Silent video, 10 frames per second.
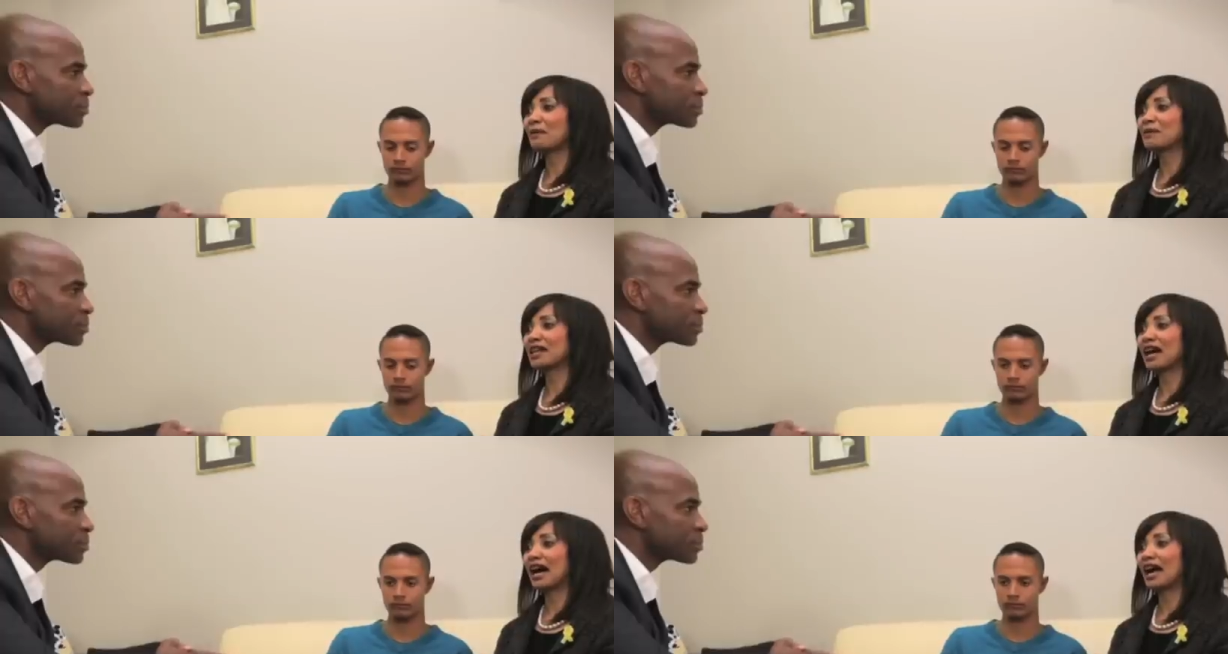Speaker 1: I
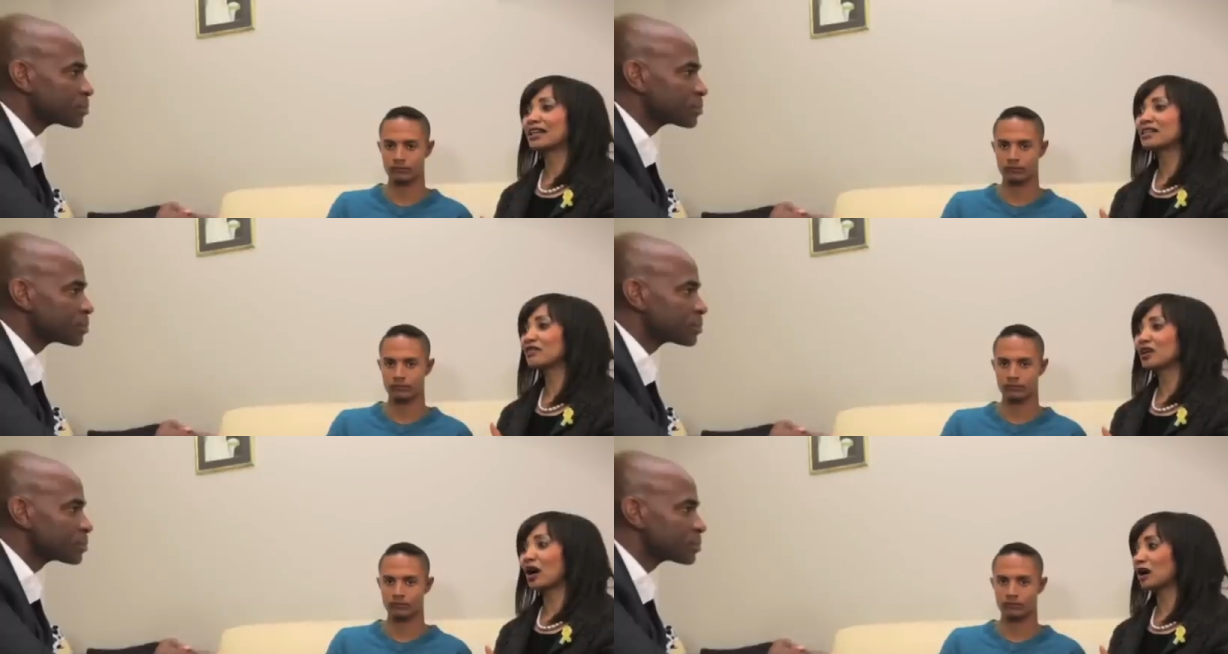mean, I didn't
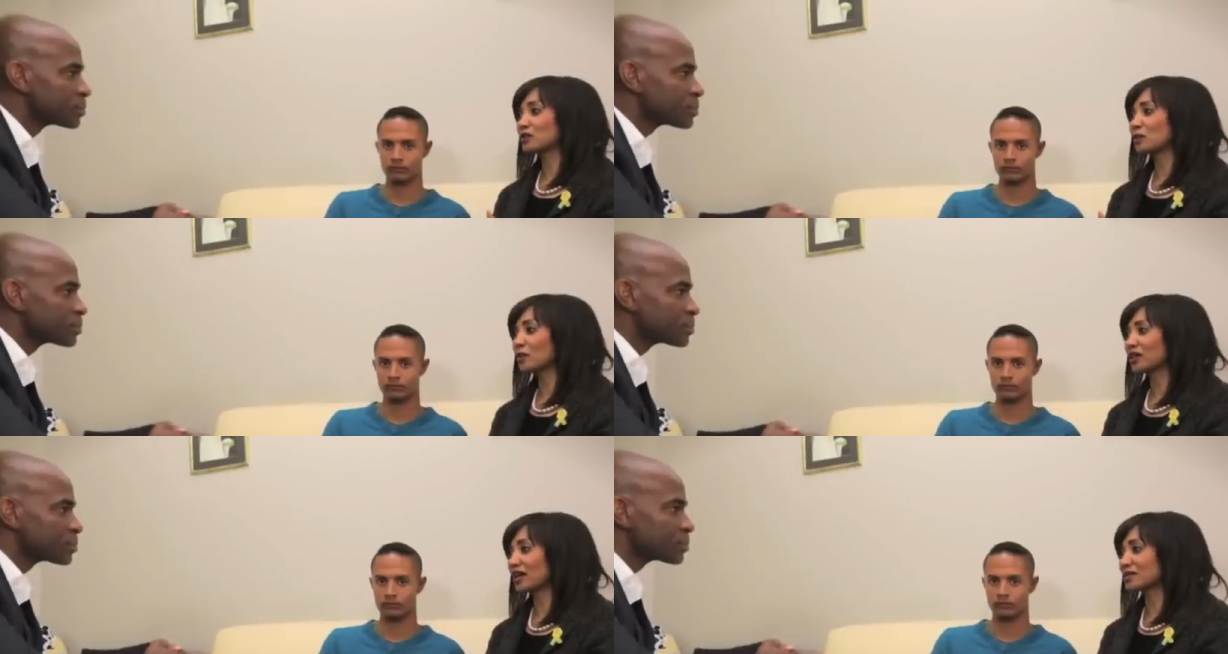even know how to
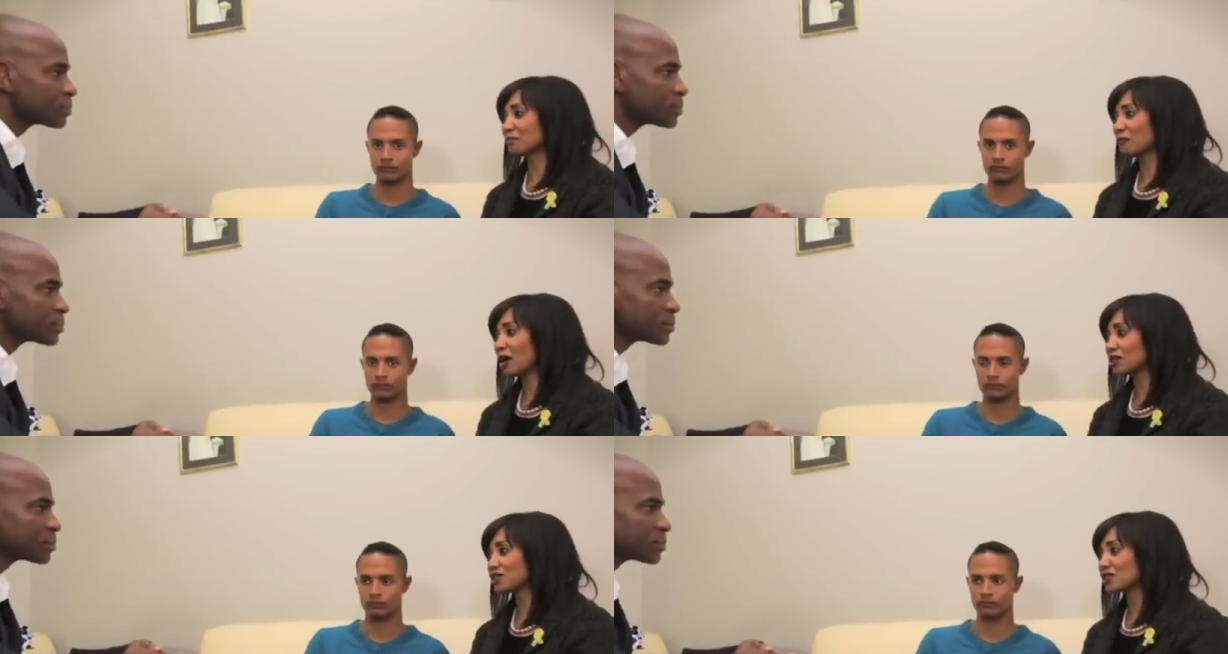organize a
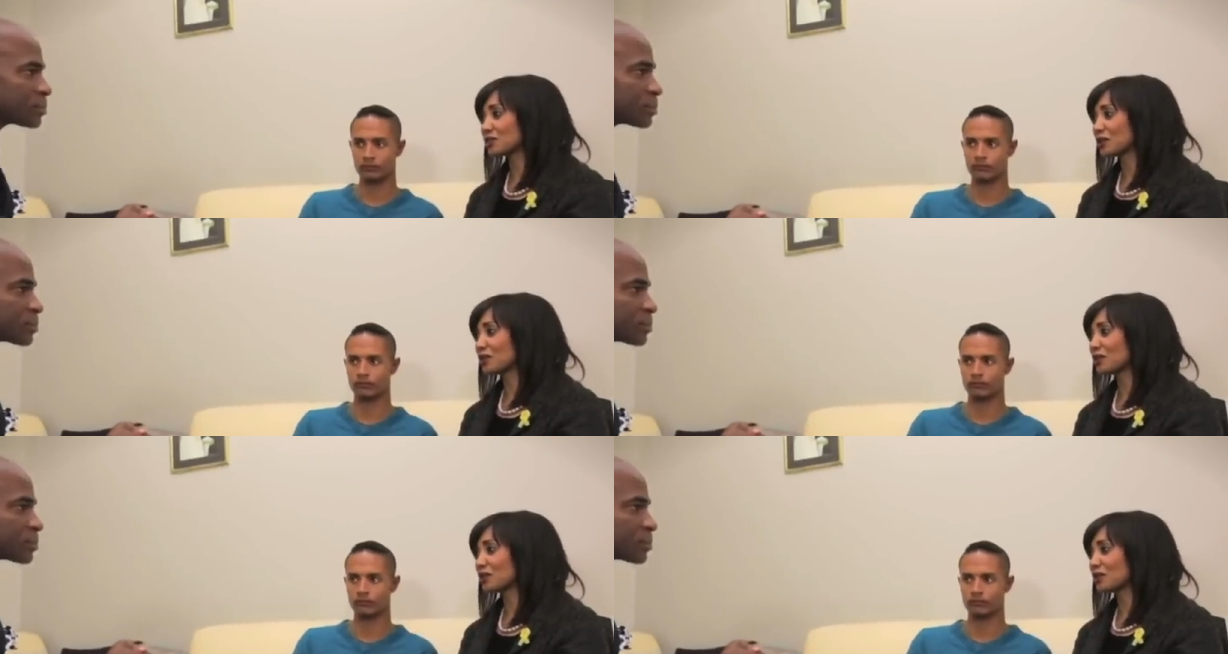march, you